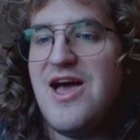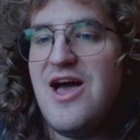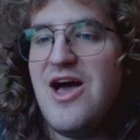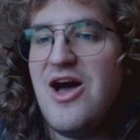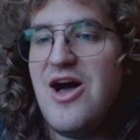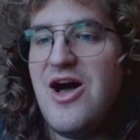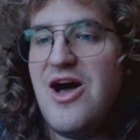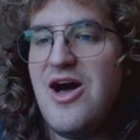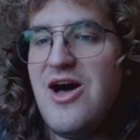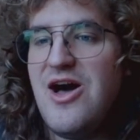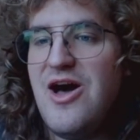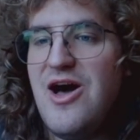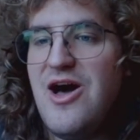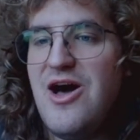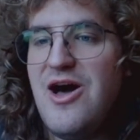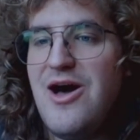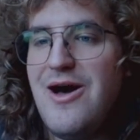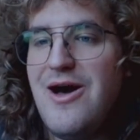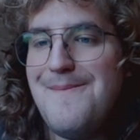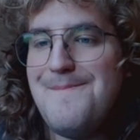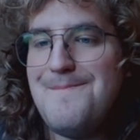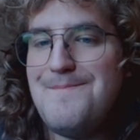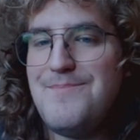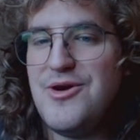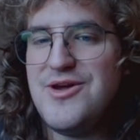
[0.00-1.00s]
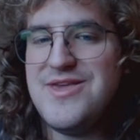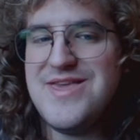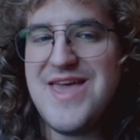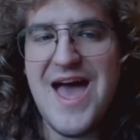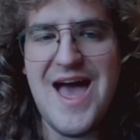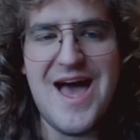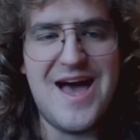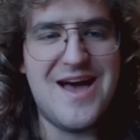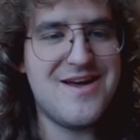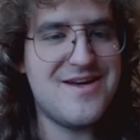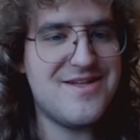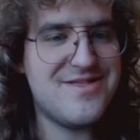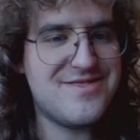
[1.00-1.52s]
But
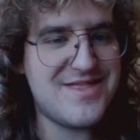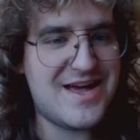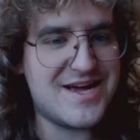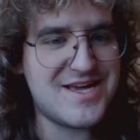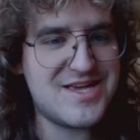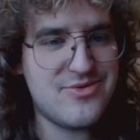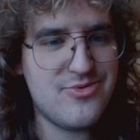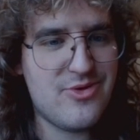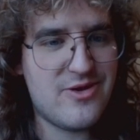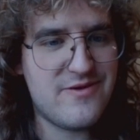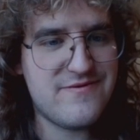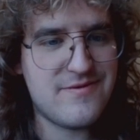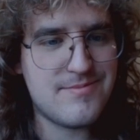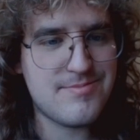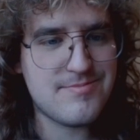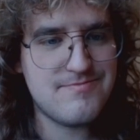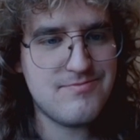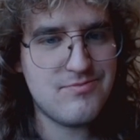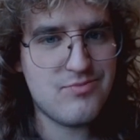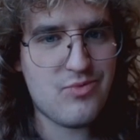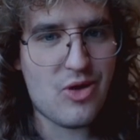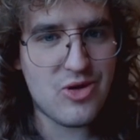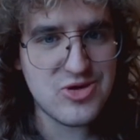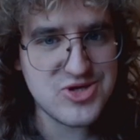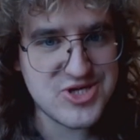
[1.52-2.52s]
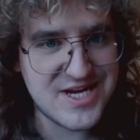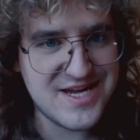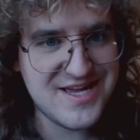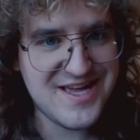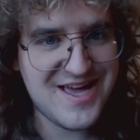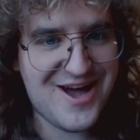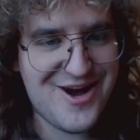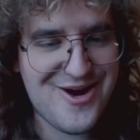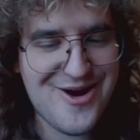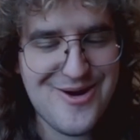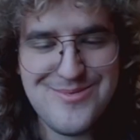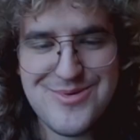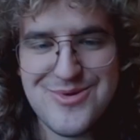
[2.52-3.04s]
yeah, thank you all for watching.
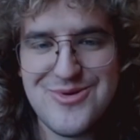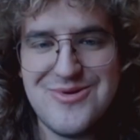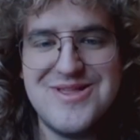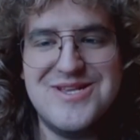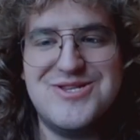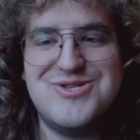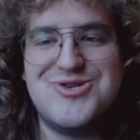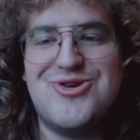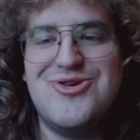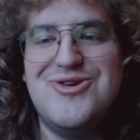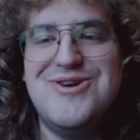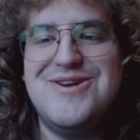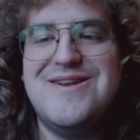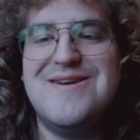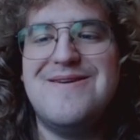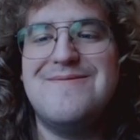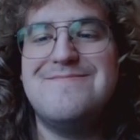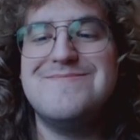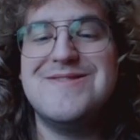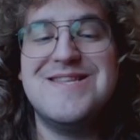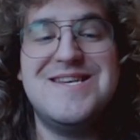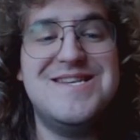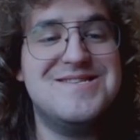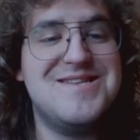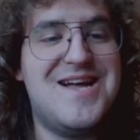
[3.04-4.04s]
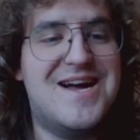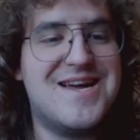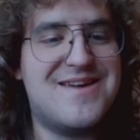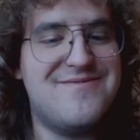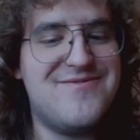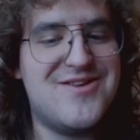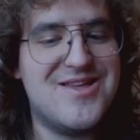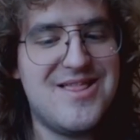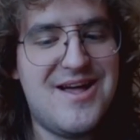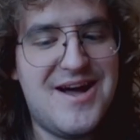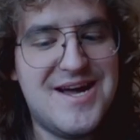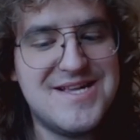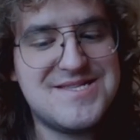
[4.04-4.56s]
I hope you all enjoyed. Please like if
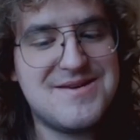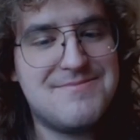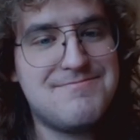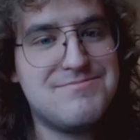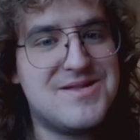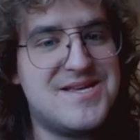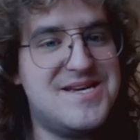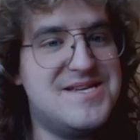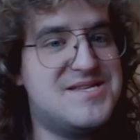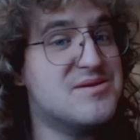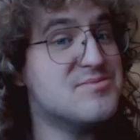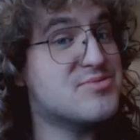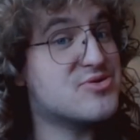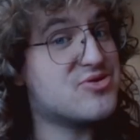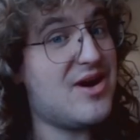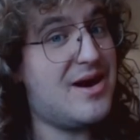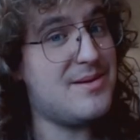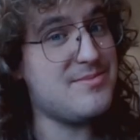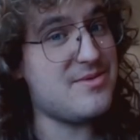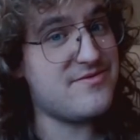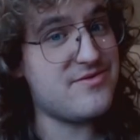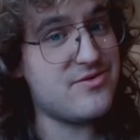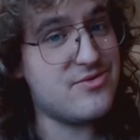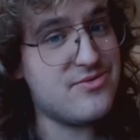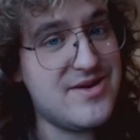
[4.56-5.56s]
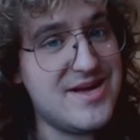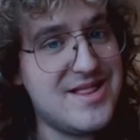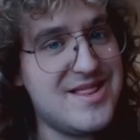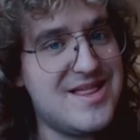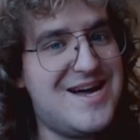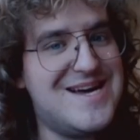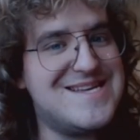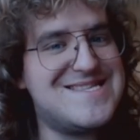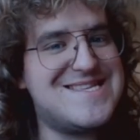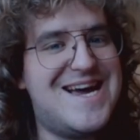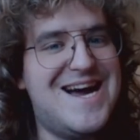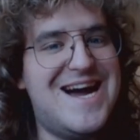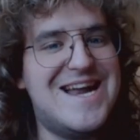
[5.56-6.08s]
you liked. Please subscribe if you really
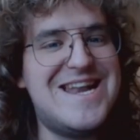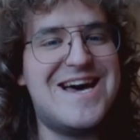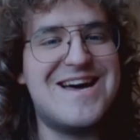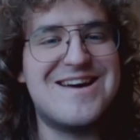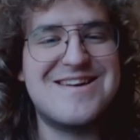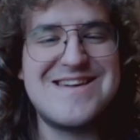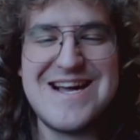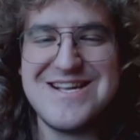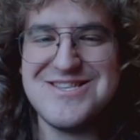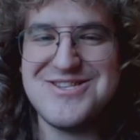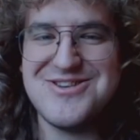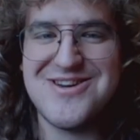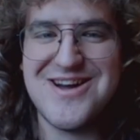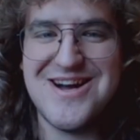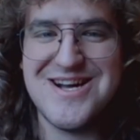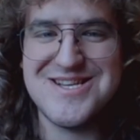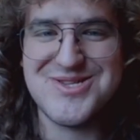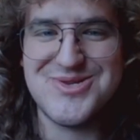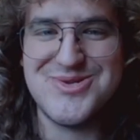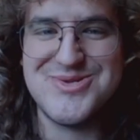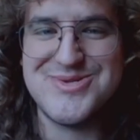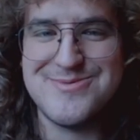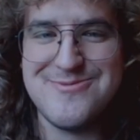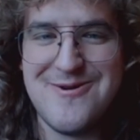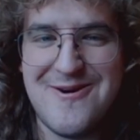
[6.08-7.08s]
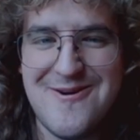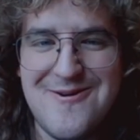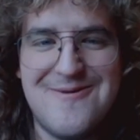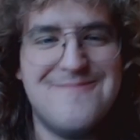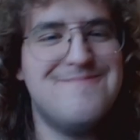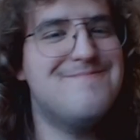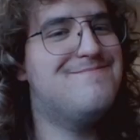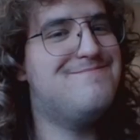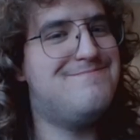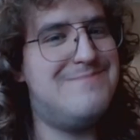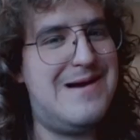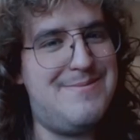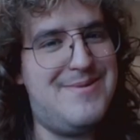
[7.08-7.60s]
liked. And I'll catch you guys all tomorrow.
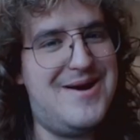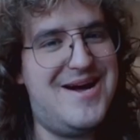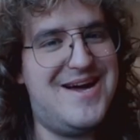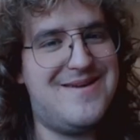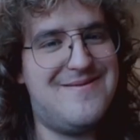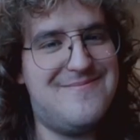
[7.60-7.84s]
Bye-bye.